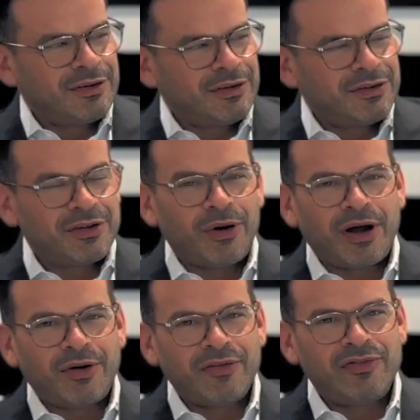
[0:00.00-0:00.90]
So
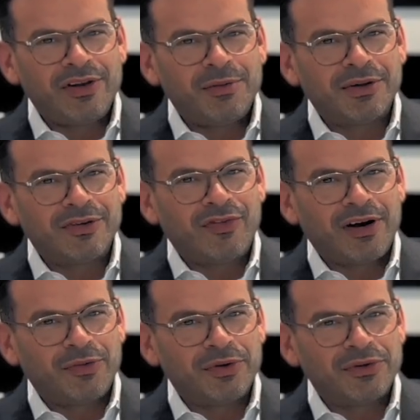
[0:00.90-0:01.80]
how do I feel about the
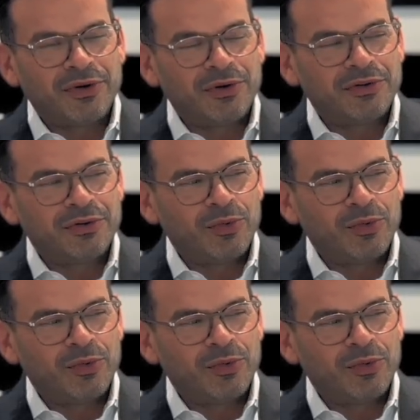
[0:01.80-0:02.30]
final result?